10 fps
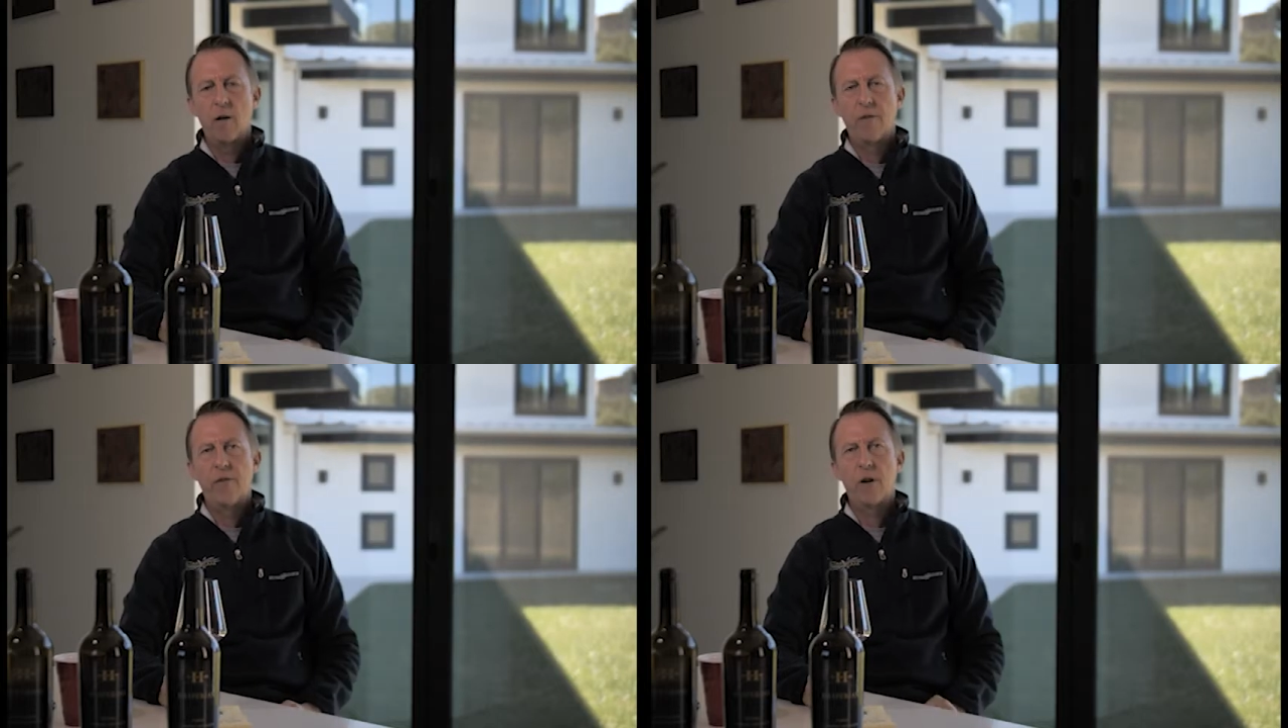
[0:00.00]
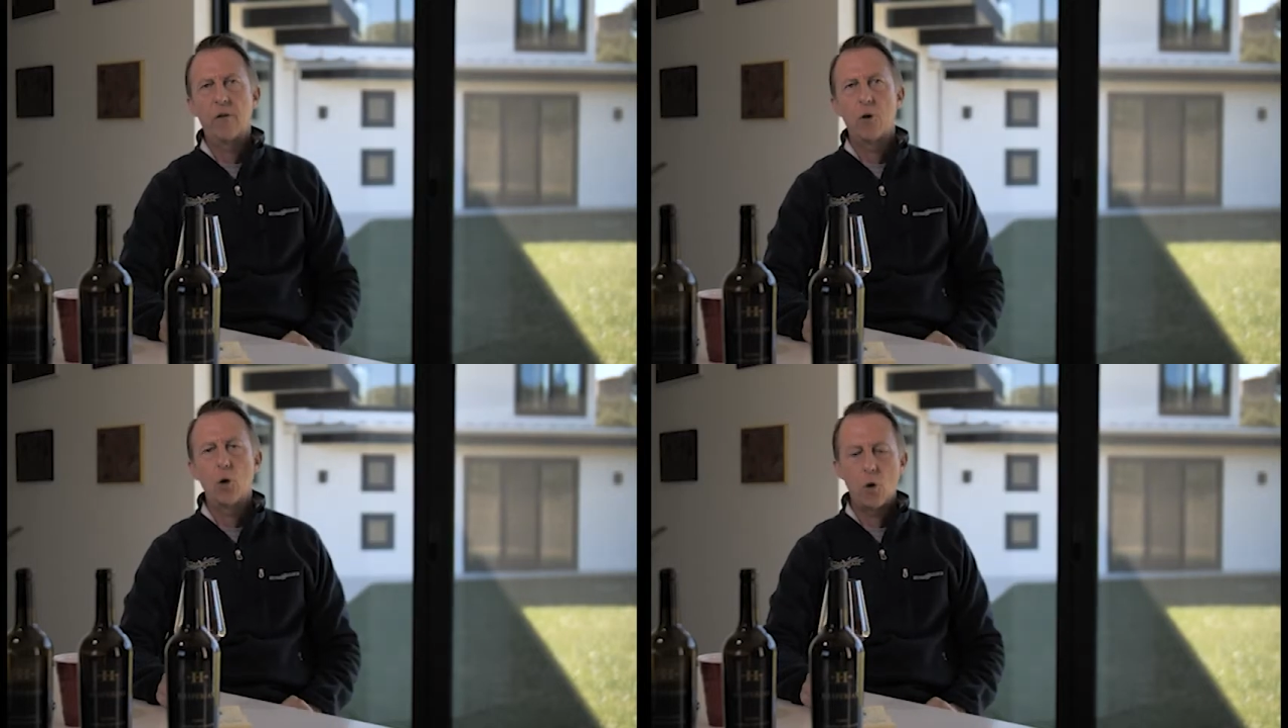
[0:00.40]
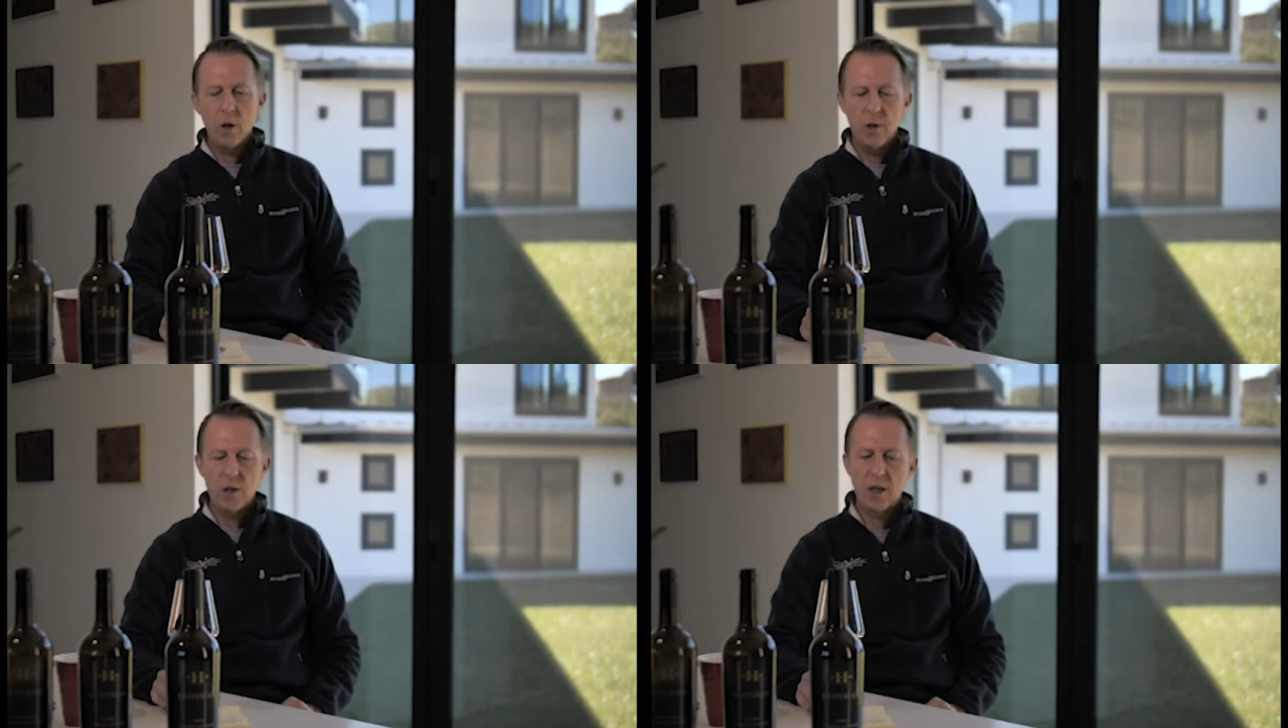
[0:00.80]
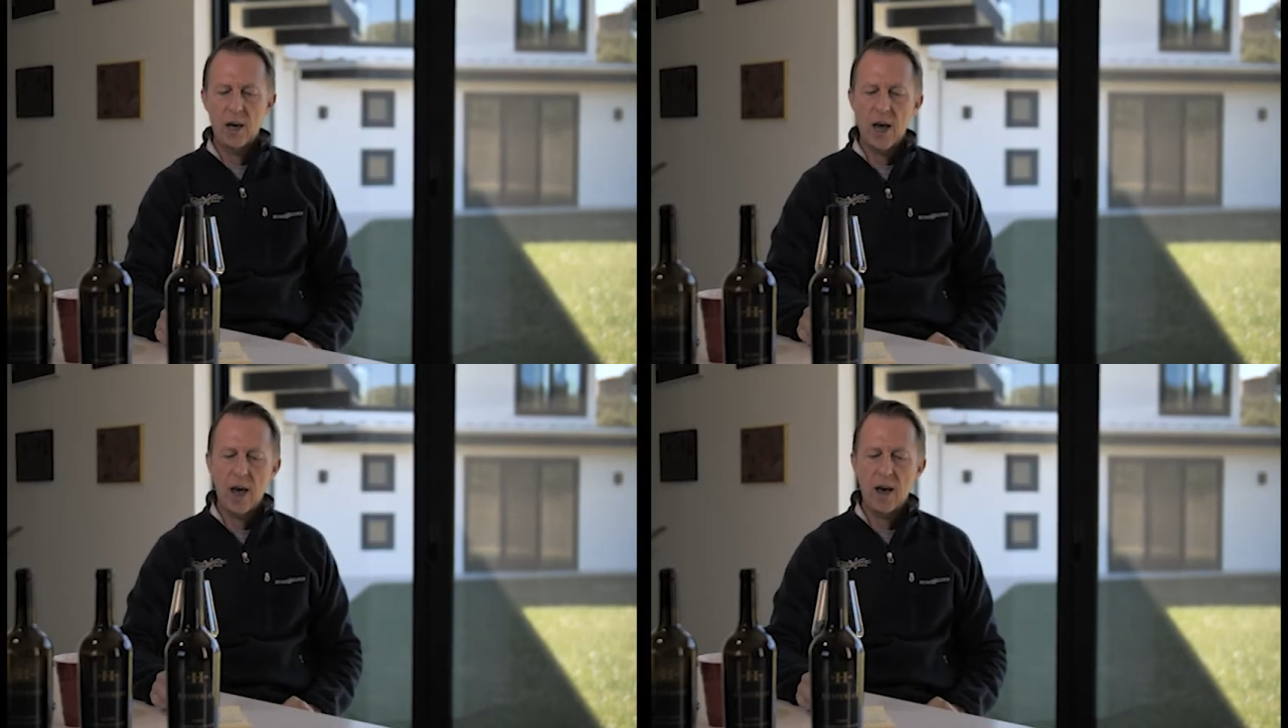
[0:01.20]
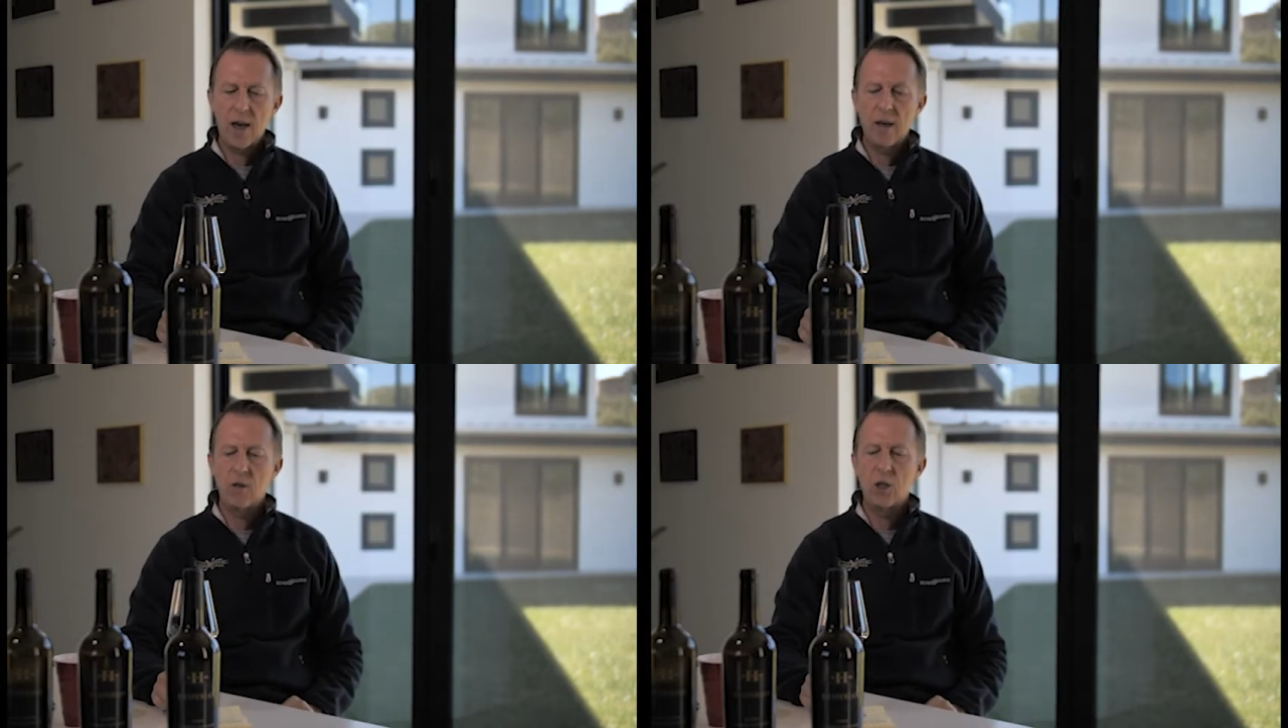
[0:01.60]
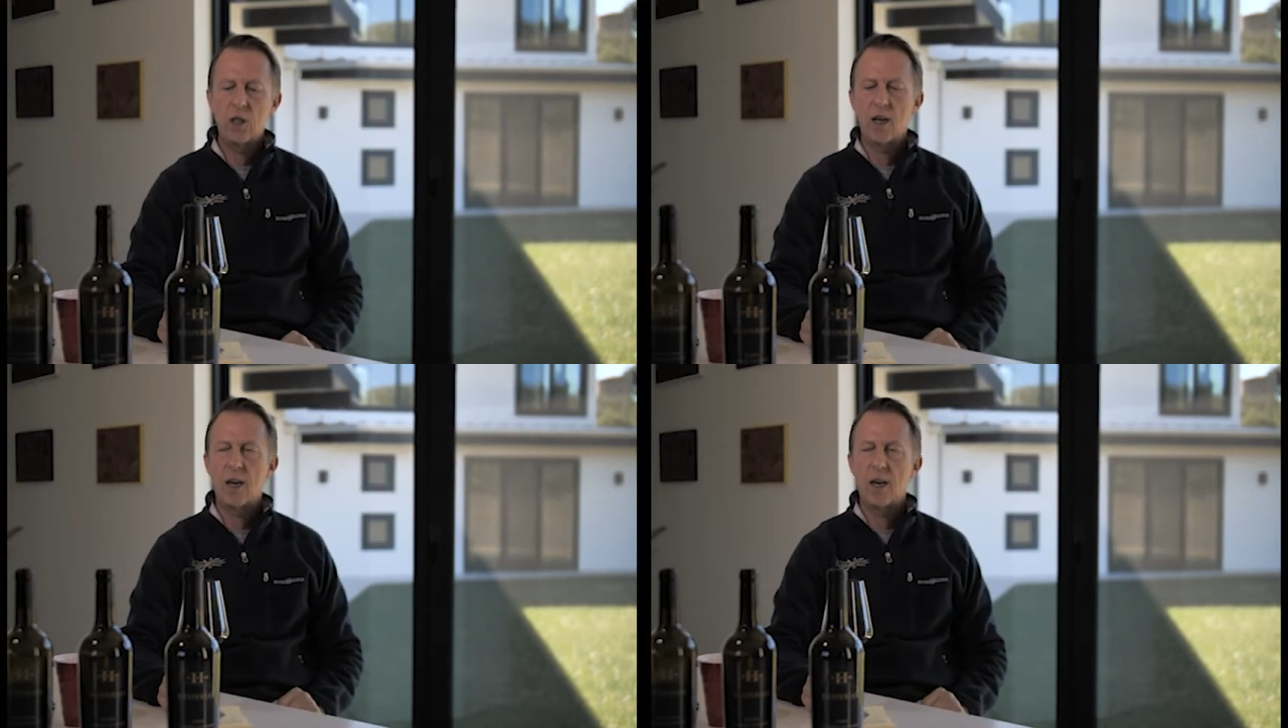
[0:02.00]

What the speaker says: farther north, and